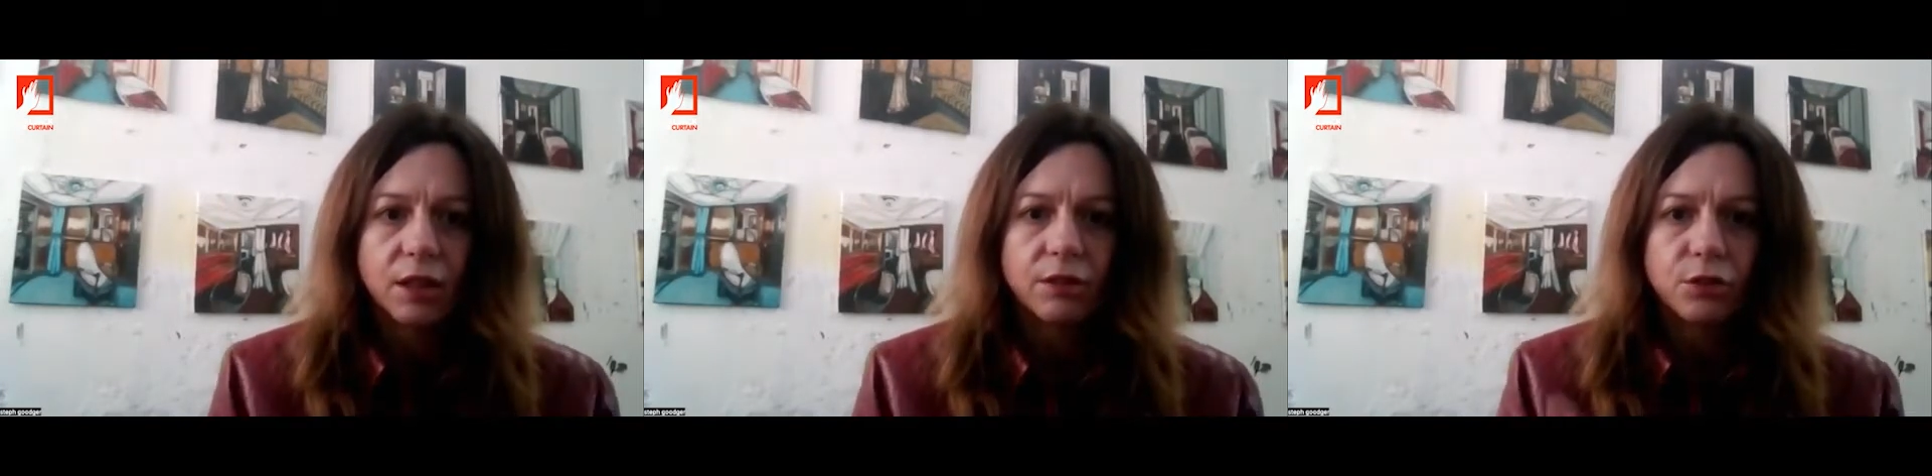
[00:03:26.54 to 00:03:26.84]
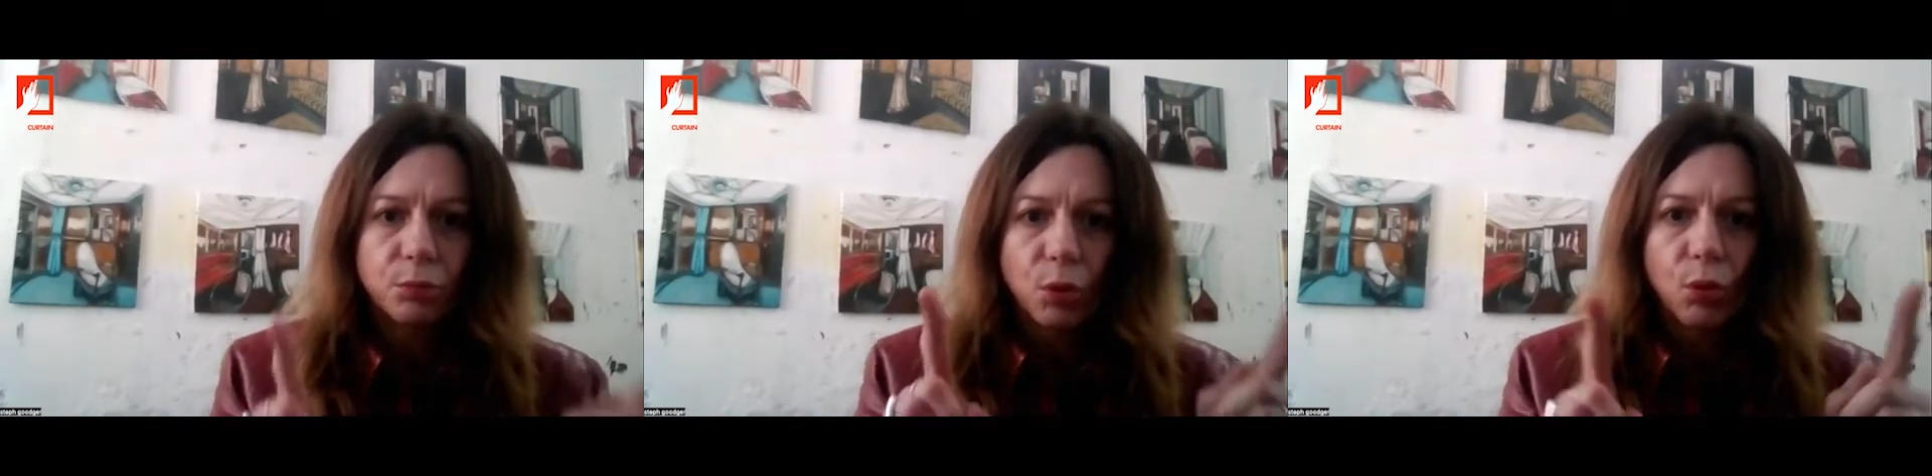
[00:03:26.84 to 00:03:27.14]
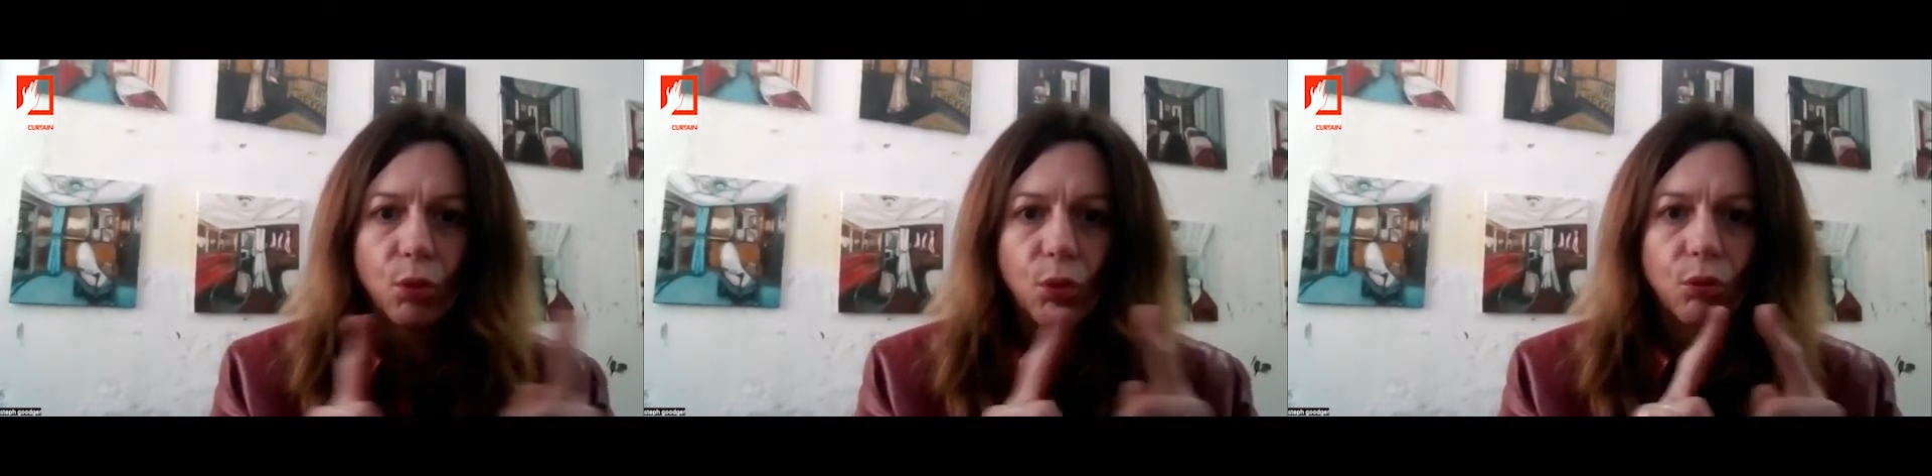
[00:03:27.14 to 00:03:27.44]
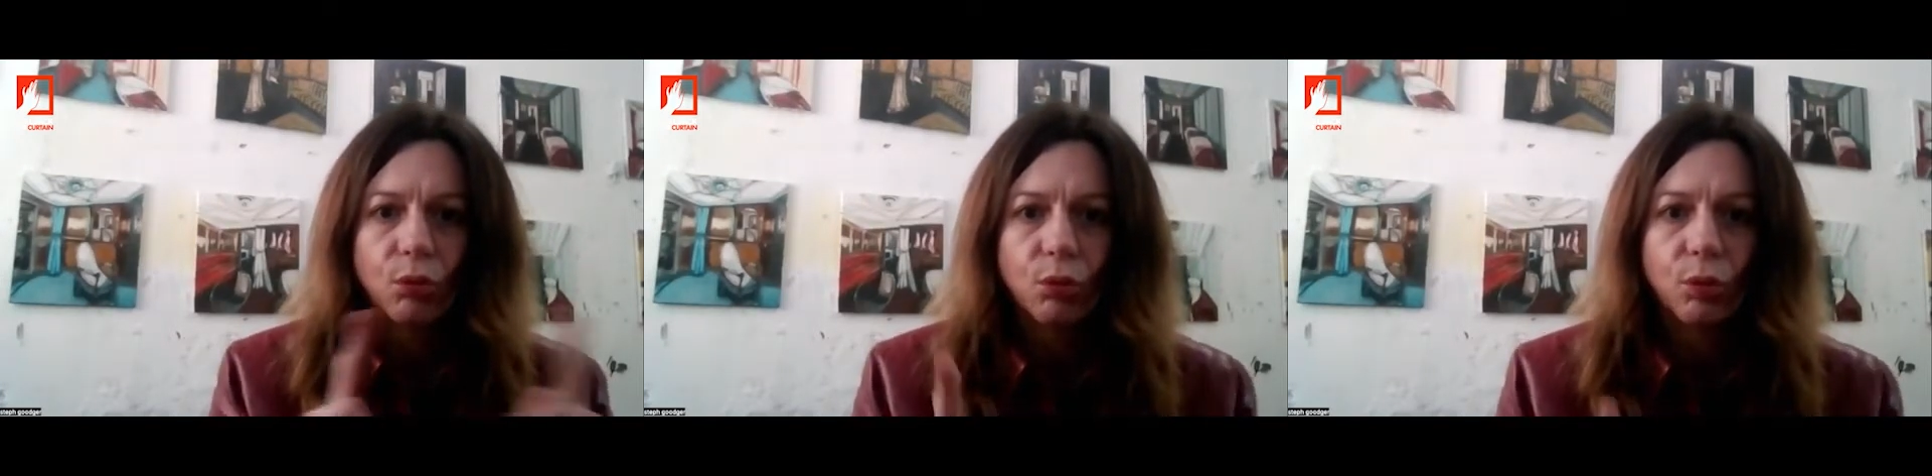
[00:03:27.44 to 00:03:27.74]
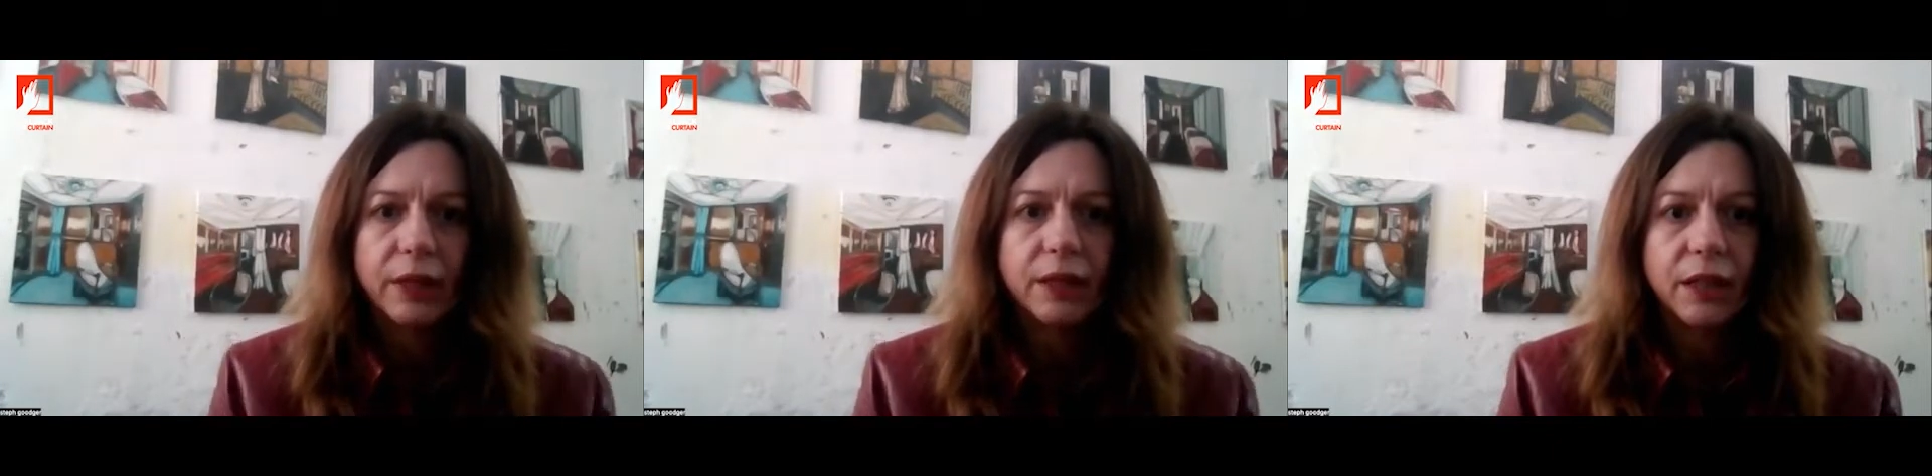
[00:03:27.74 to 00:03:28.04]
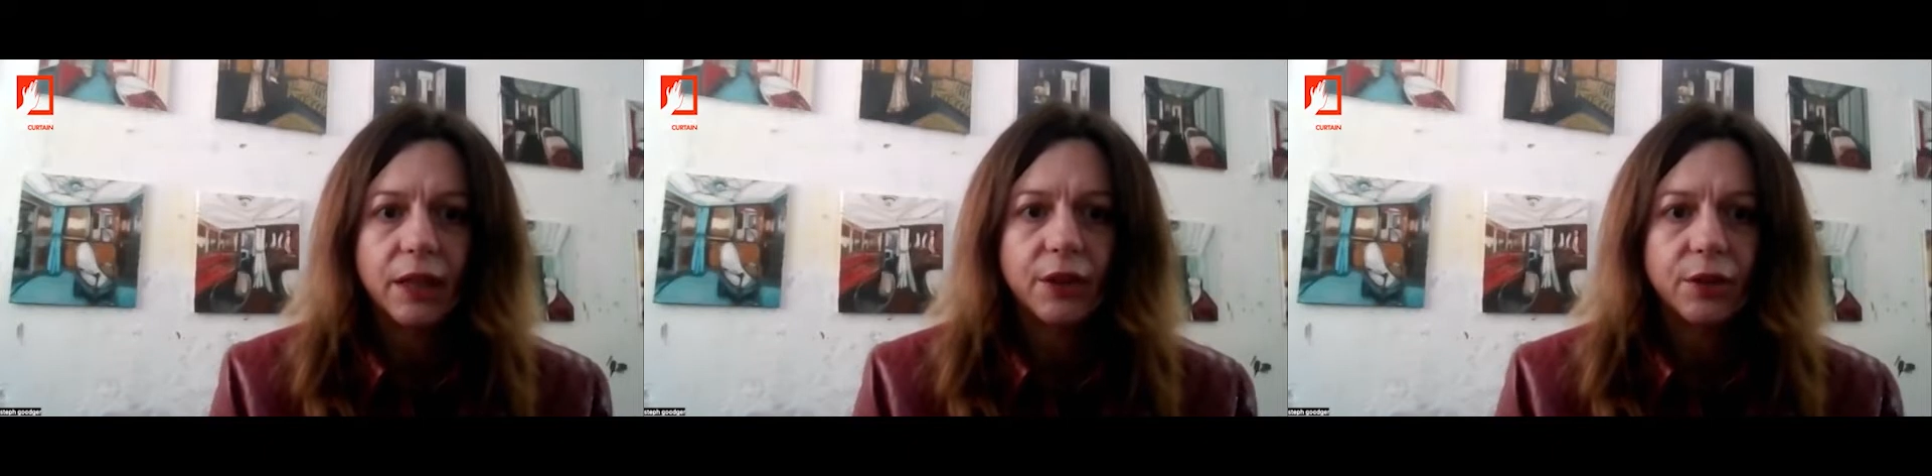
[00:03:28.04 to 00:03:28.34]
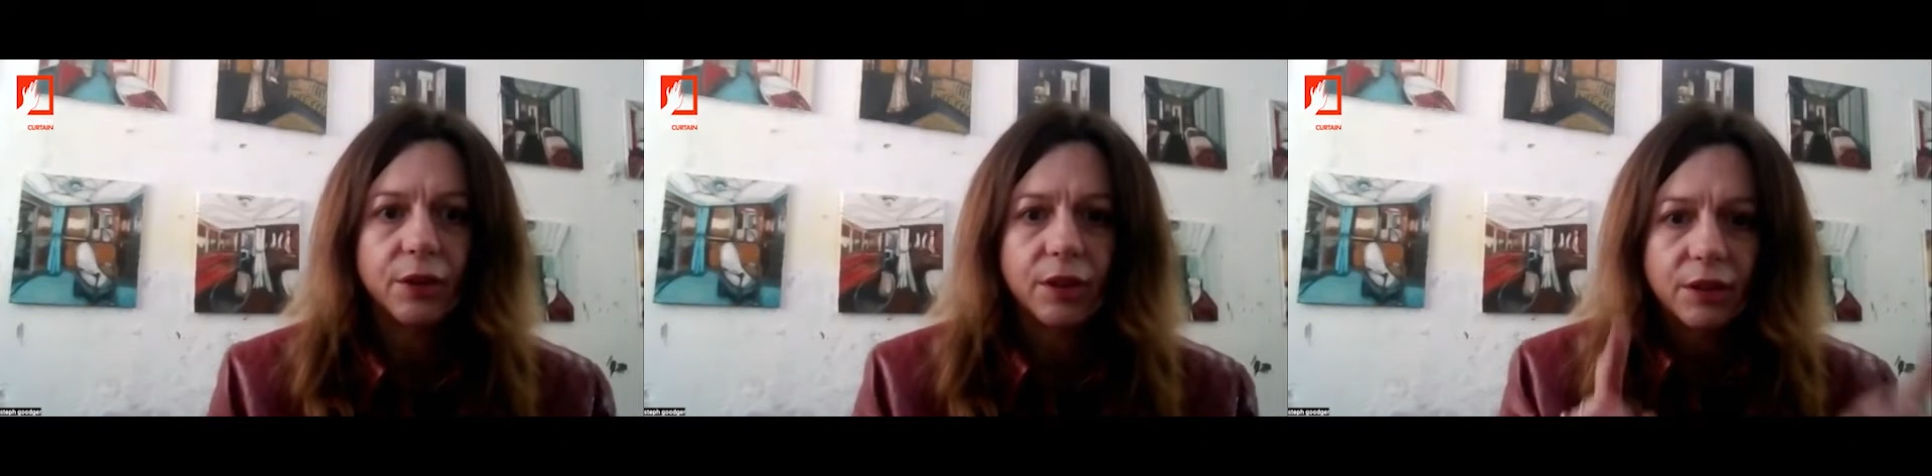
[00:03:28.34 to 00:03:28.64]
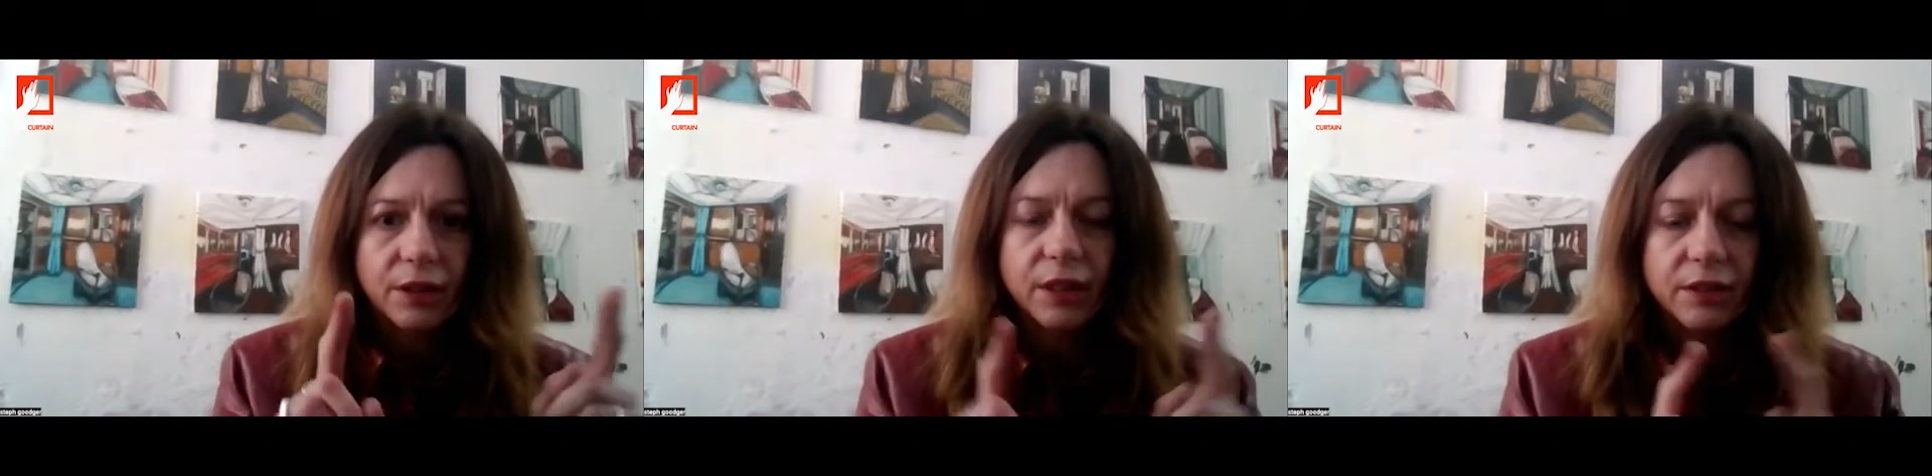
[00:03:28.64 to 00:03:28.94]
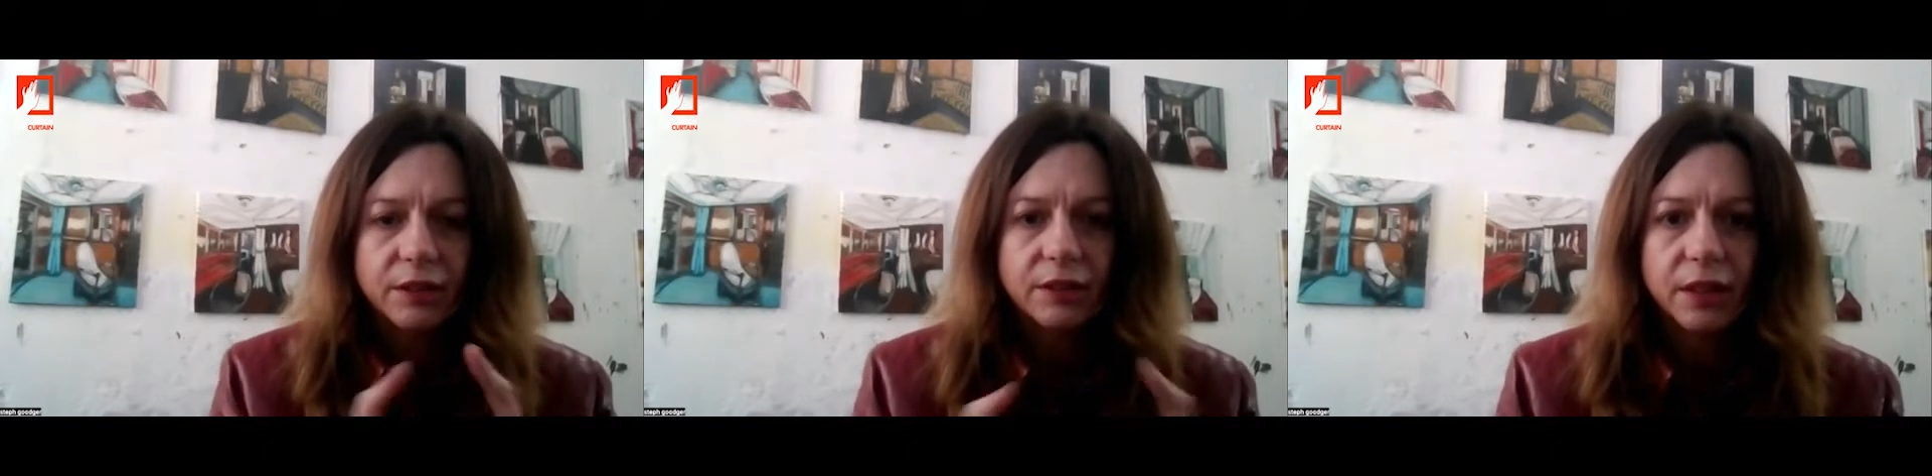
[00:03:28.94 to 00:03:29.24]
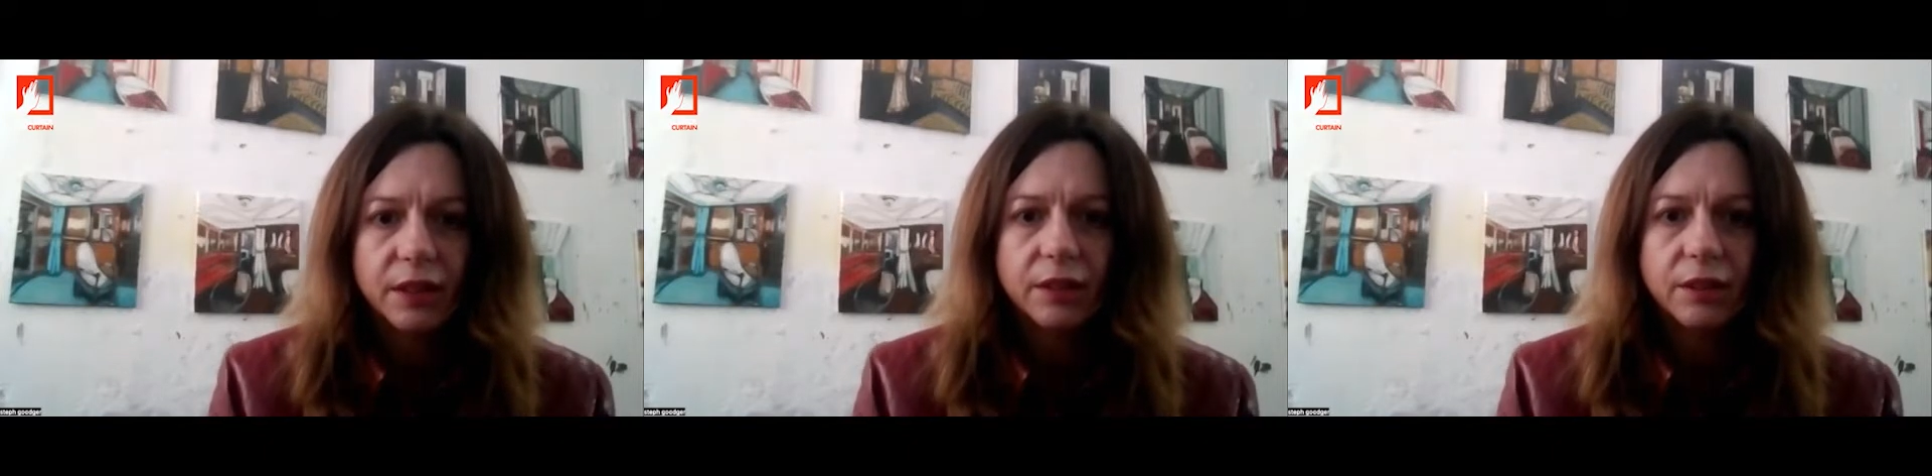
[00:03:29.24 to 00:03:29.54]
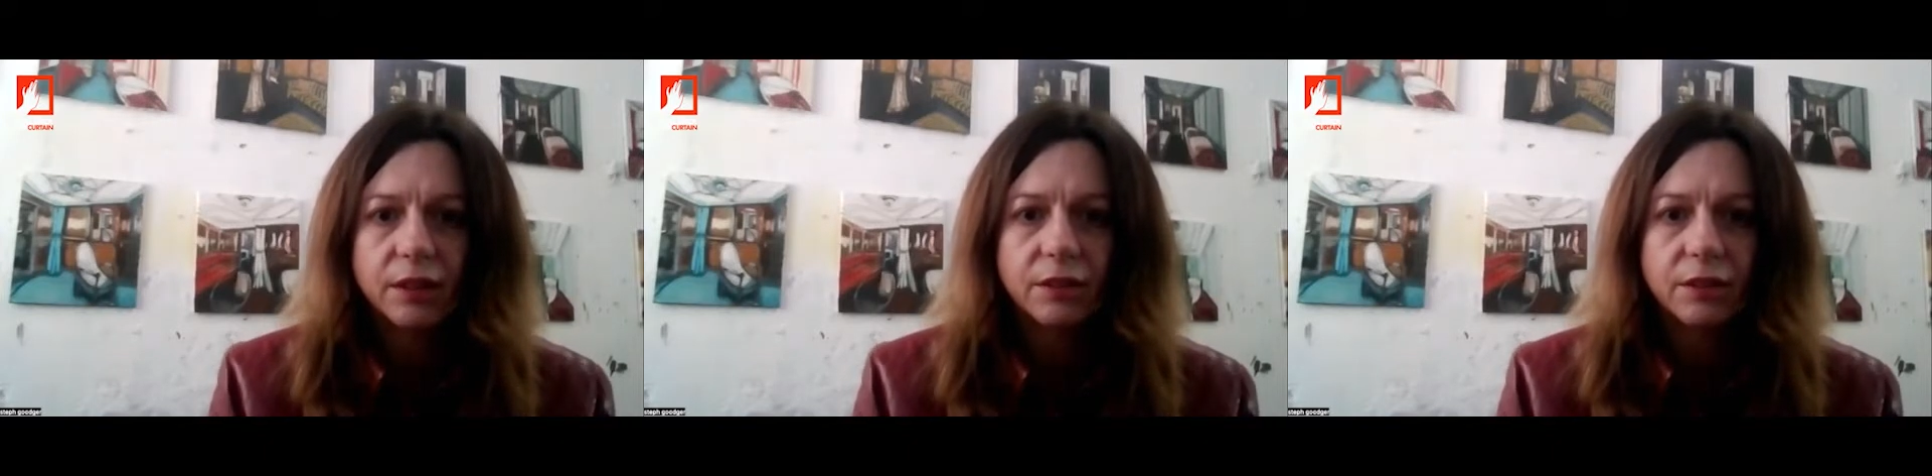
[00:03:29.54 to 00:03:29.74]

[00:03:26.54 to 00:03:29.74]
small window, you know, to see